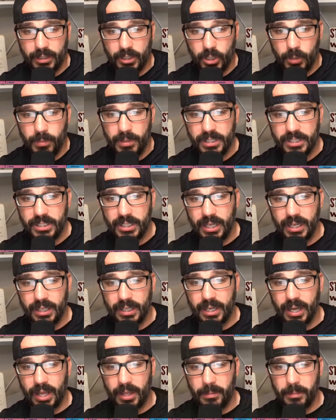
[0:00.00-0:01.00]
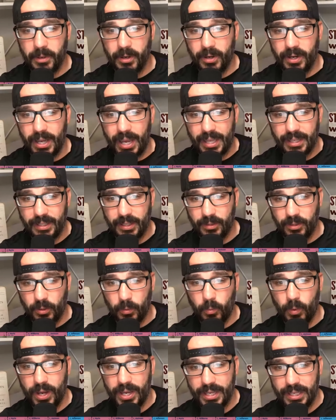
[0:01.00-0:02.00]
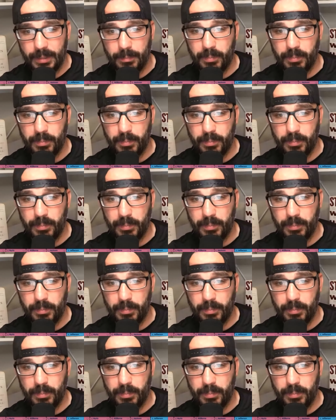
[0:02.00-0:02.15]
QB 10 and Kyler Murray, and the way he